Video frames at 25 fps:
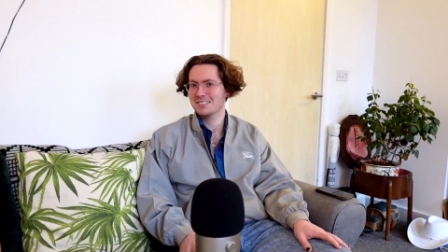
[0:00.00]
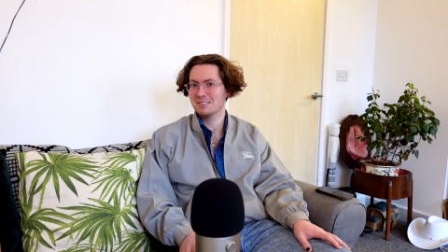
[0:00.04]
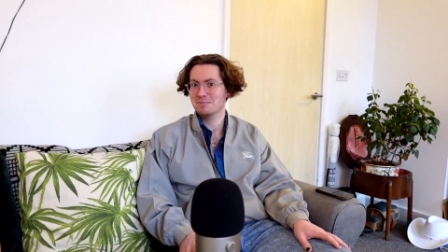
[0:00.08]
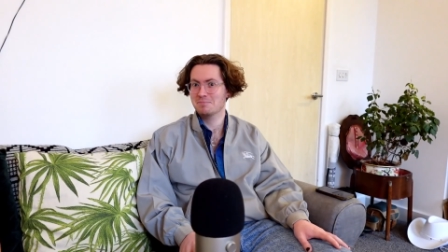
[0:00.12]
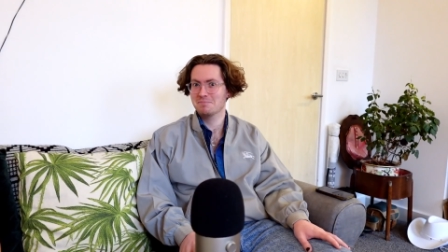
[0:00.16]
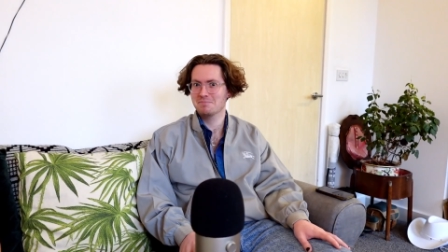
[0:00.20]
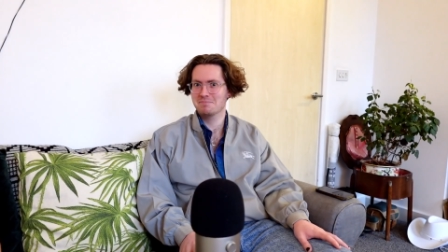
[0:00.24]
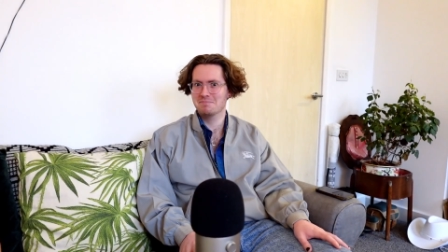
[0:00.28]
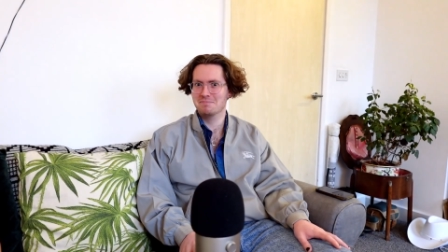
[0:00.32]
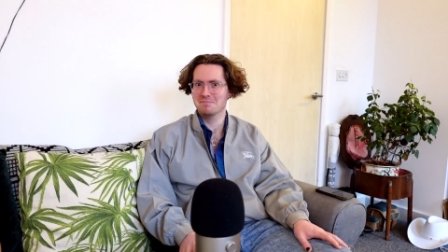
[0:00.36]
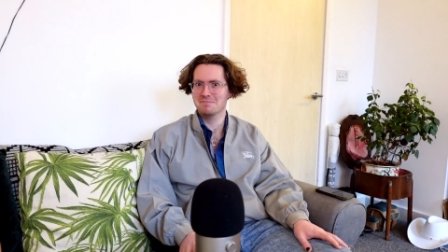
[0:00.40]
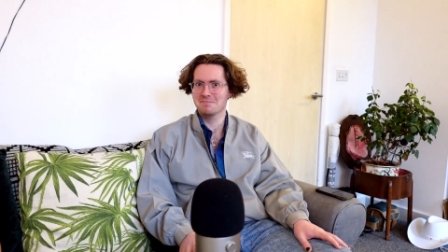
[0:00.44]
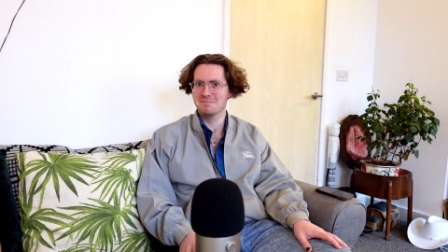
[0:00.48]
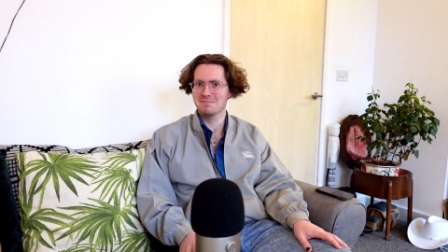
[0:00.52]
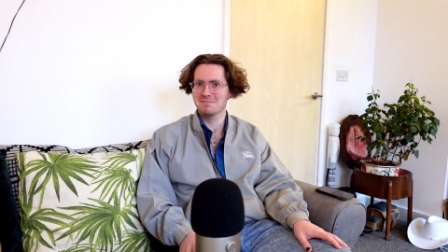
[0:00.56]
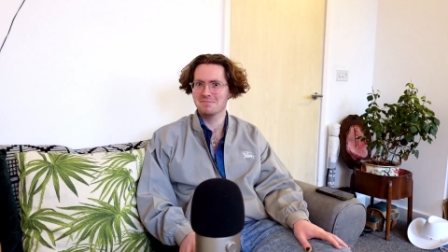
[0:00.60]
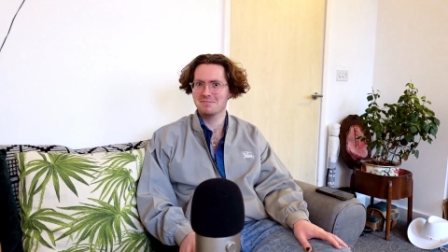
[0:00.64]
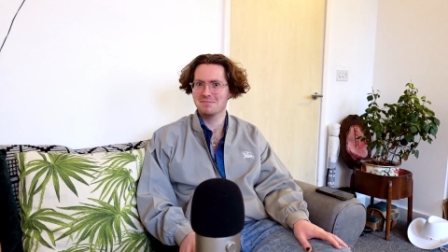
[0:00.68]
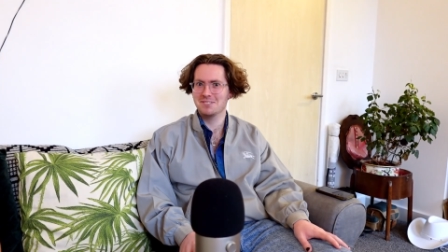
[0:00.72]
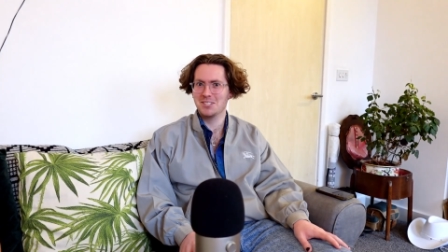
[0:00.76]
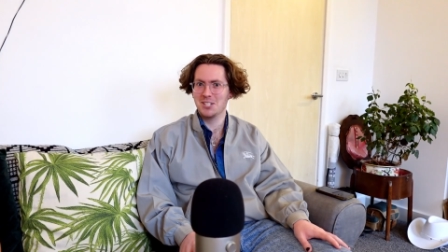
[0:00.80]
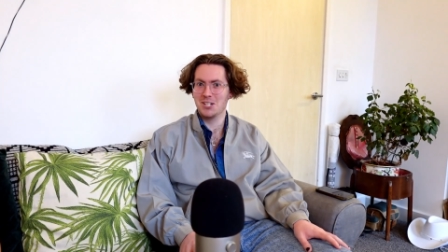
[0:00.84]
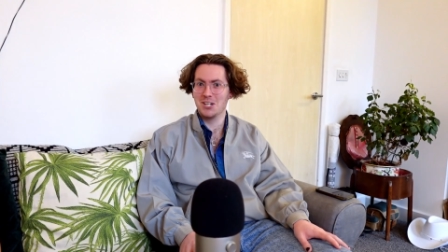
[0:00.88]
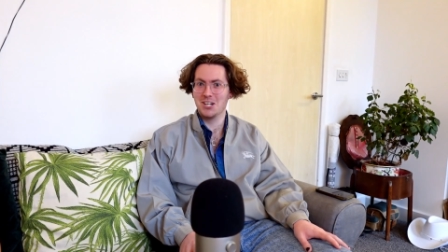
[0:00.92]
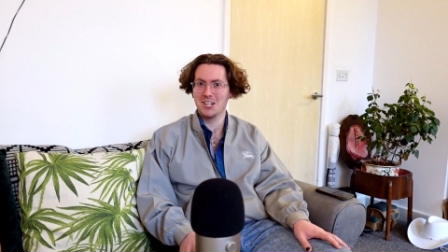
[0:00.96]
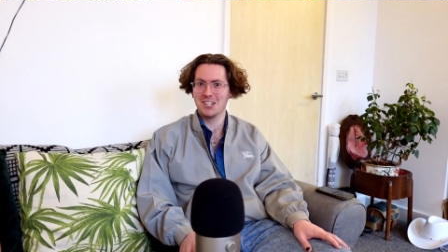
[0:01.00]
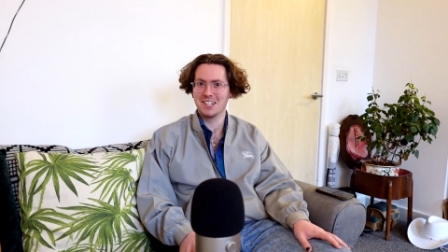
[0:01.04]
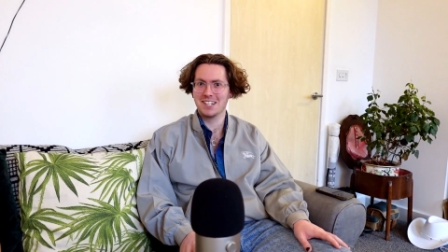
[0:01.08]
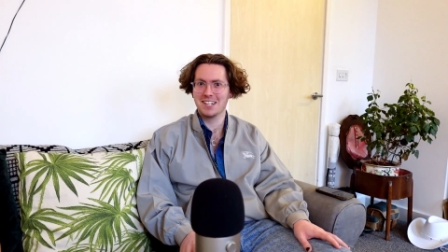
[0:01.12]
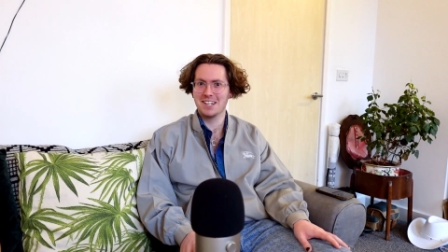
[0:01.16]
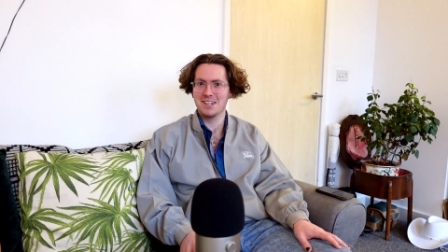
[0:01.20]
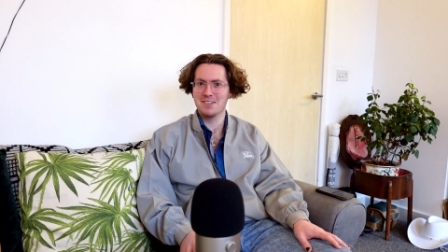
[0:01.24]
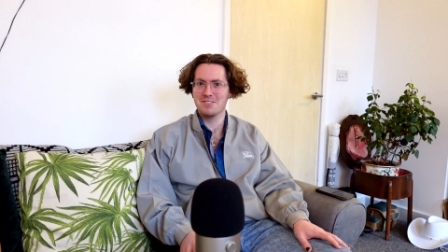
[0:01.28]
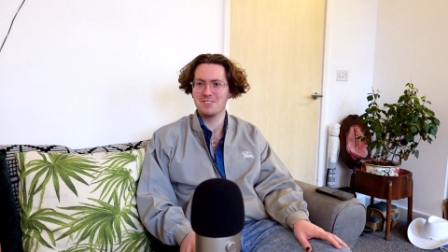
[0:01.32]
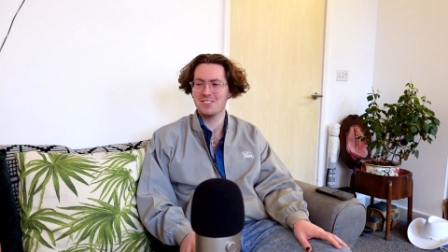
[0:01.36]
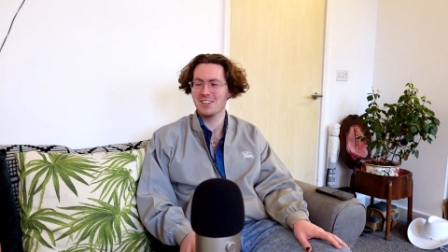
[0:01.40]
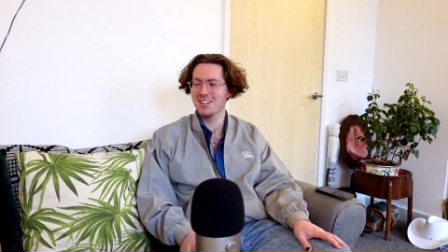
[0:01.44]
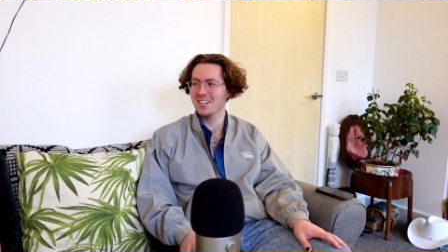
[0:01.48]
You heard it
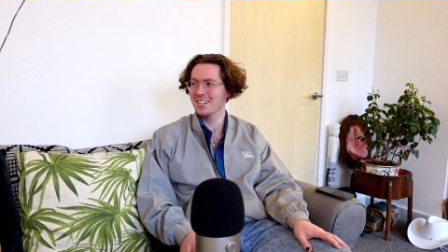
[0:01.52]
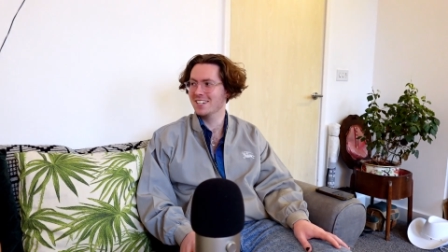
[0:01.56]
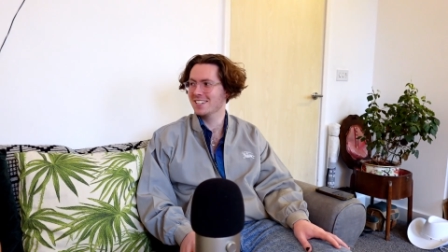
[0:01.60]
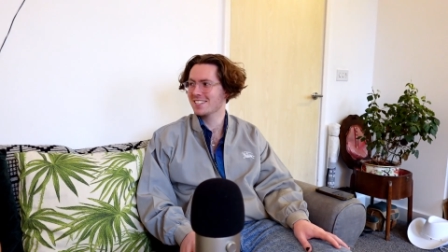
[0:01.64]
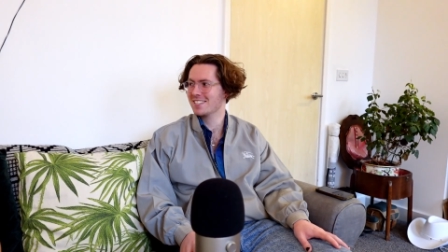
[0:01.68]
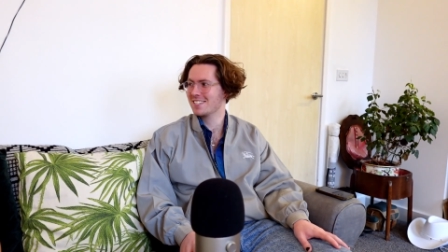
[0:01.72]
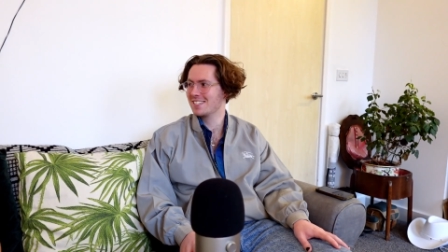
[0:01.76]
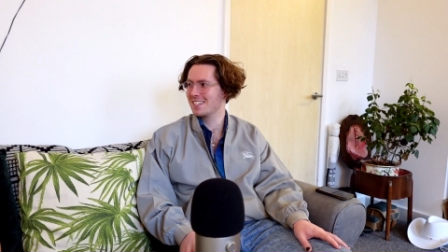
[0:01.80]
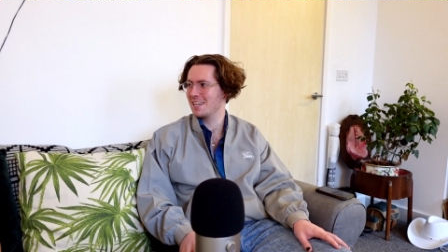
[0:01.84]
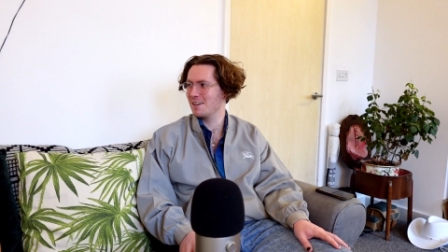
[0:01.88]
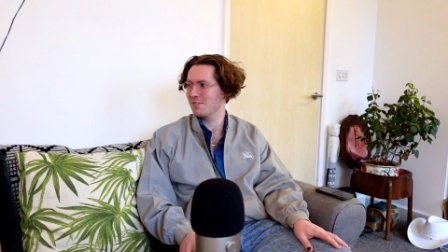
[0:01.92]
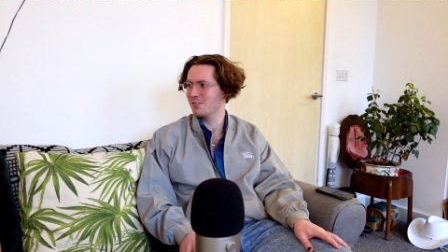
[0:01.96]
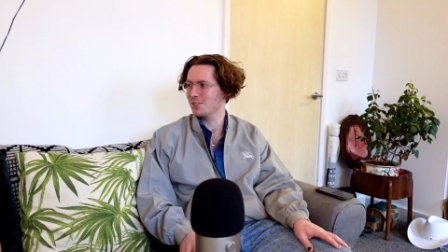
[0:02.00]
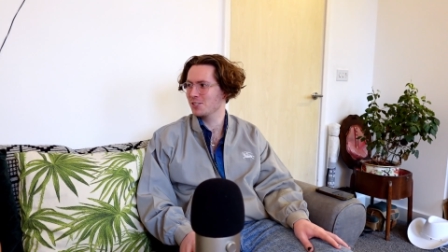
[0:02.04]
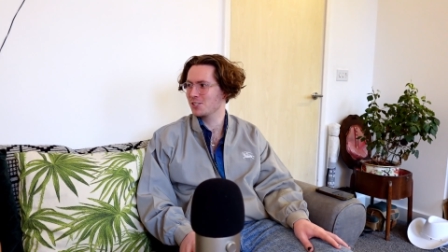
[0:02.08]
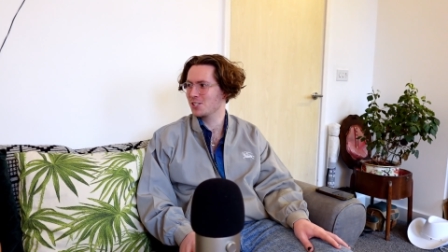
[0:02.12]
here first, Devil